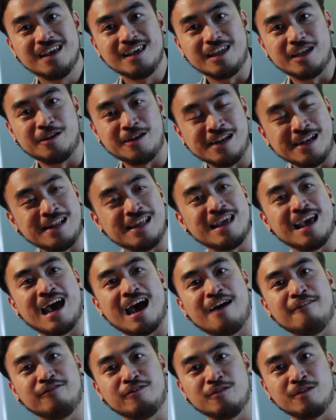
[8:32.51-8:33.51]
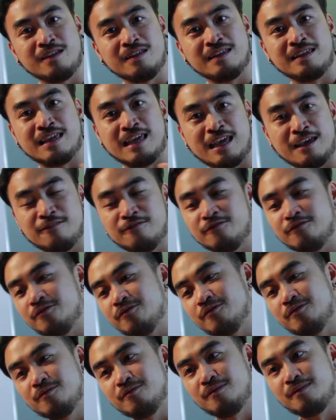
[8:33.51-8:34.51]
you really have to give
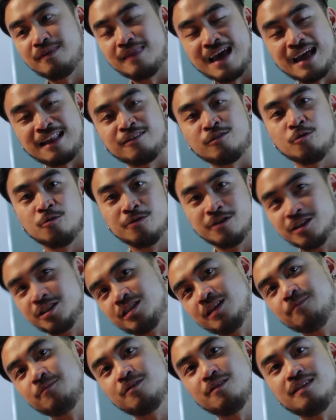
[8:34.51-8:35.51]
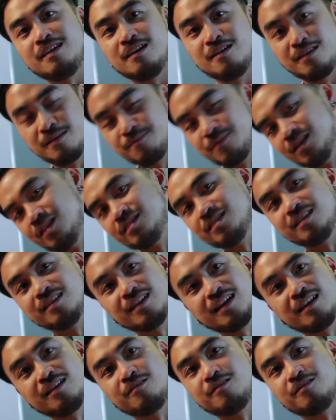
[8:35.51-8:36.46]
that ownership to the other person then